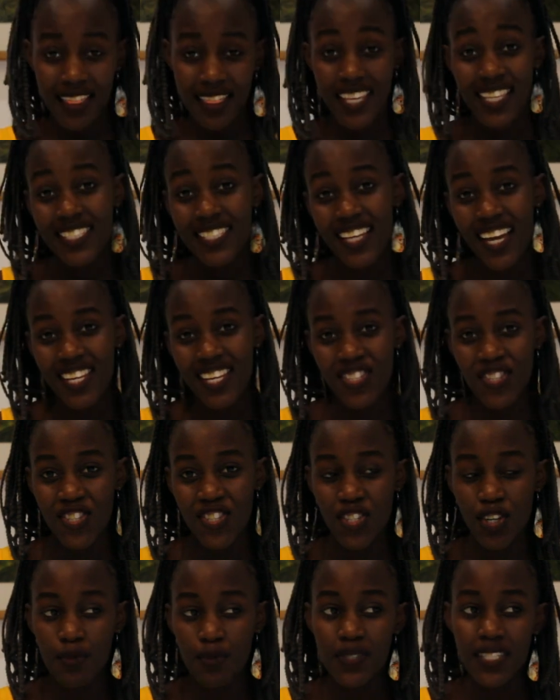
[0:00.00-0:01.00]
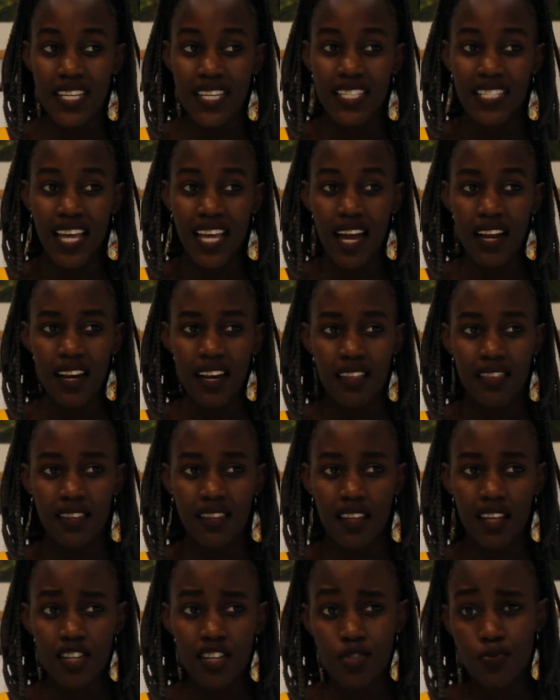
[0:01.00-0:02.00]
These guys use chopsticks, and I
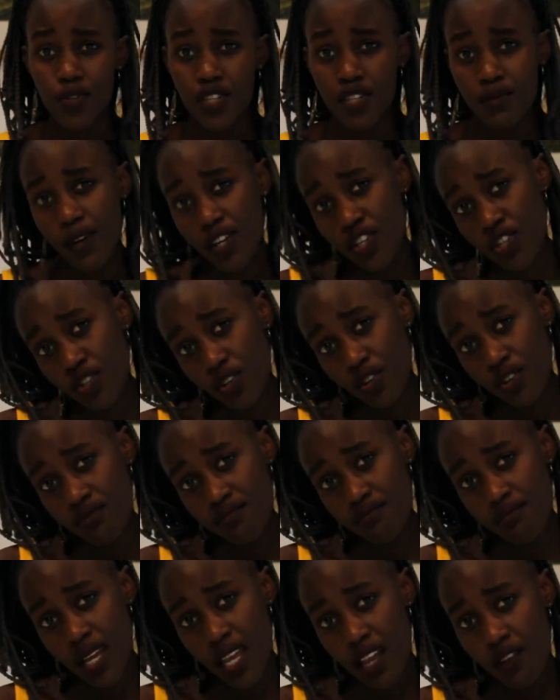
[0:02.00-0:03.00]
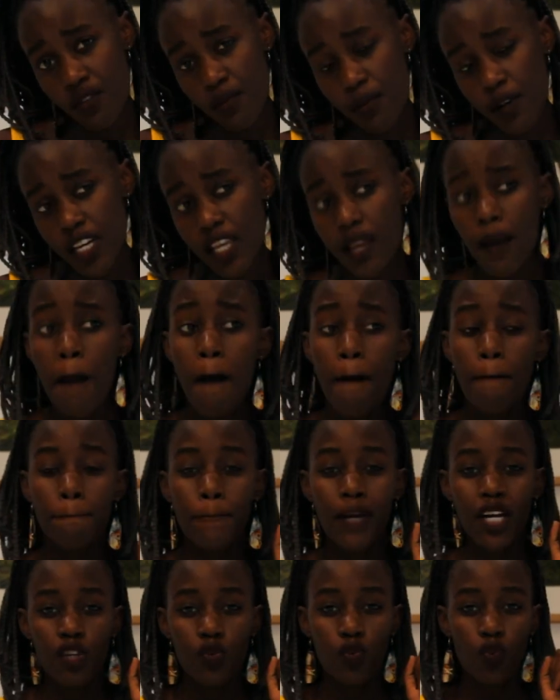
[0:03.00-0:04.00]
think that is pretty much known by everybody.
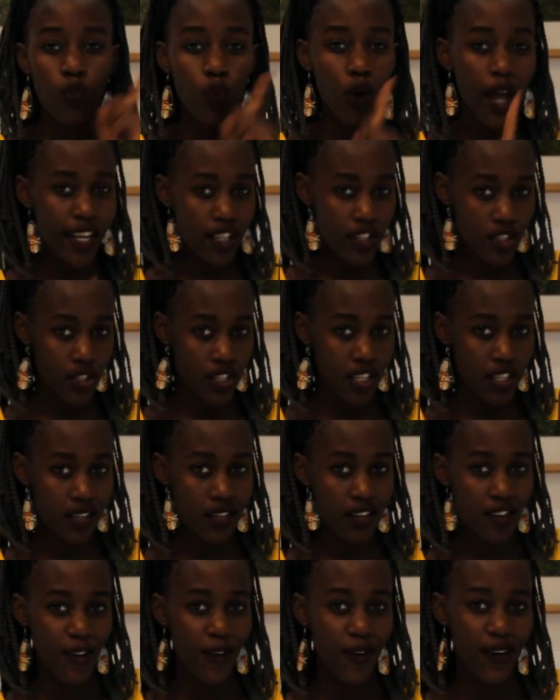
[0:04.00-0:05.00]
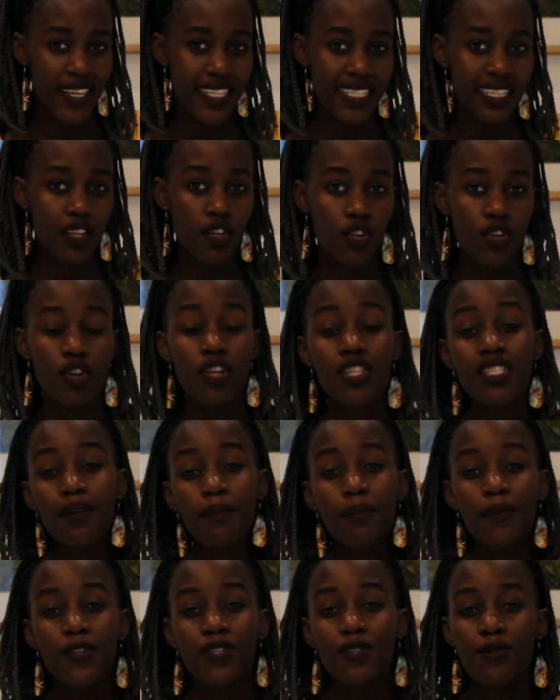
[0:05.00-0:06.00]
But what you didn't know is that you're not
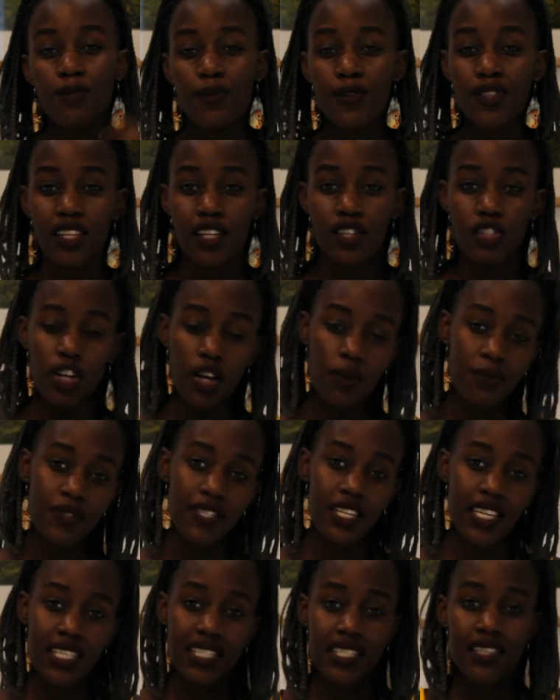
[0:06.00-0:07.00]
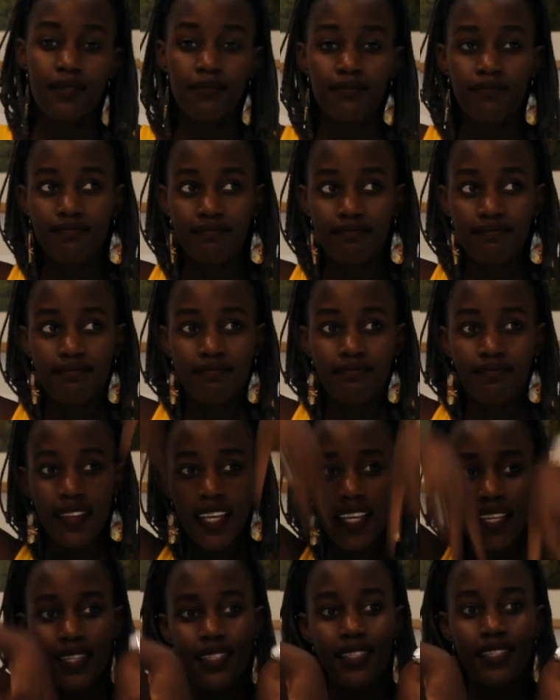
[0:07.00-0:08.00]
supposed to put the chopsticks
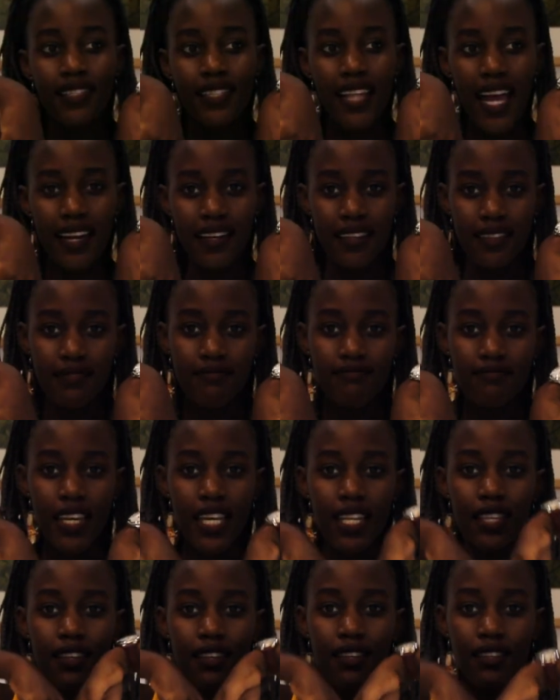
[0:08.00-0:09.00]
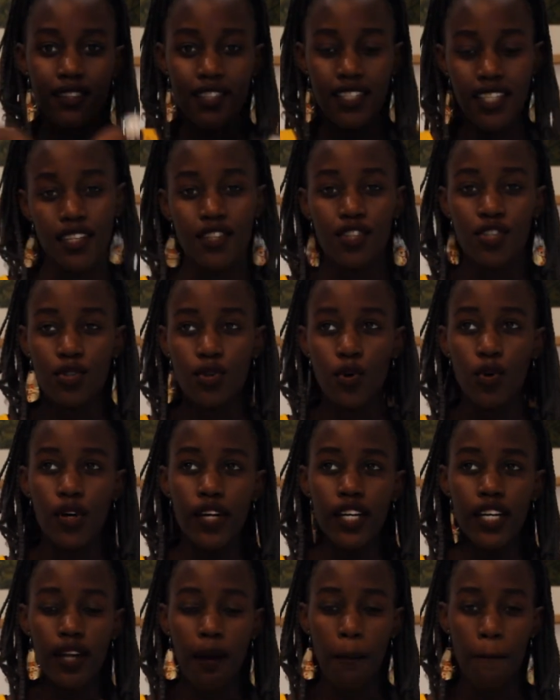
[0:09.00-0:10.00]
standing in the dish
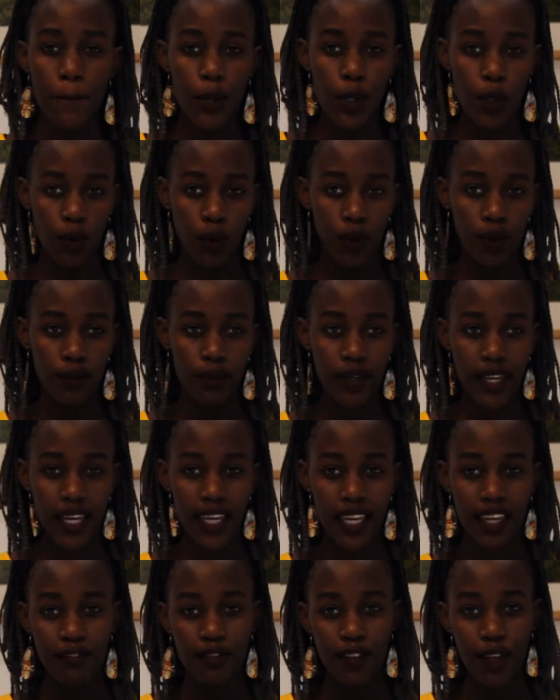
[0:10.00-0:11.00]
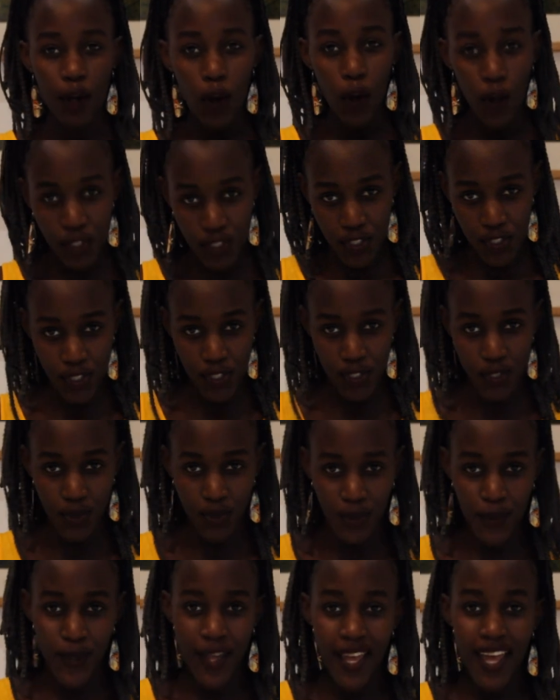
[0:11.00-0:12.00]
or in a bowl. Like if they host
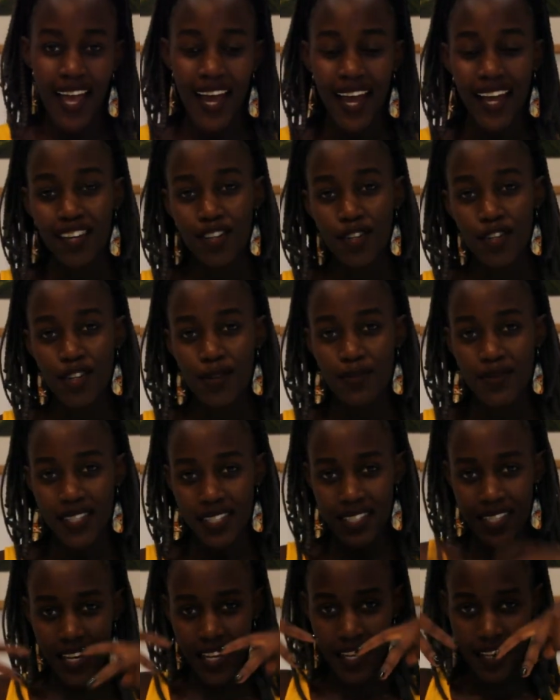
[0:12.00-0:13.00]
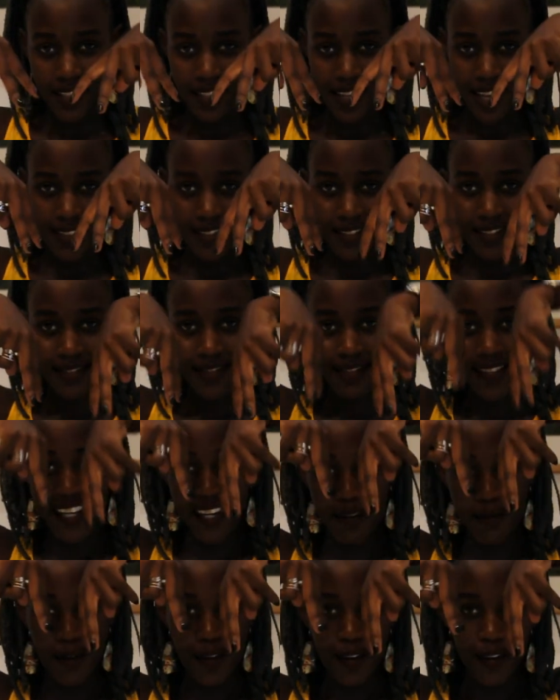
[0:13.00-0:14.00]
you and your chopsticks are like that
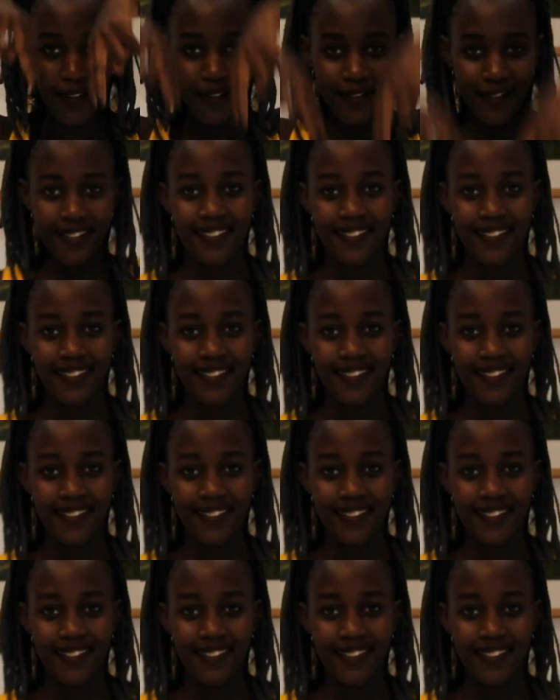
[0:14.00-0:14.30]
in a bowl,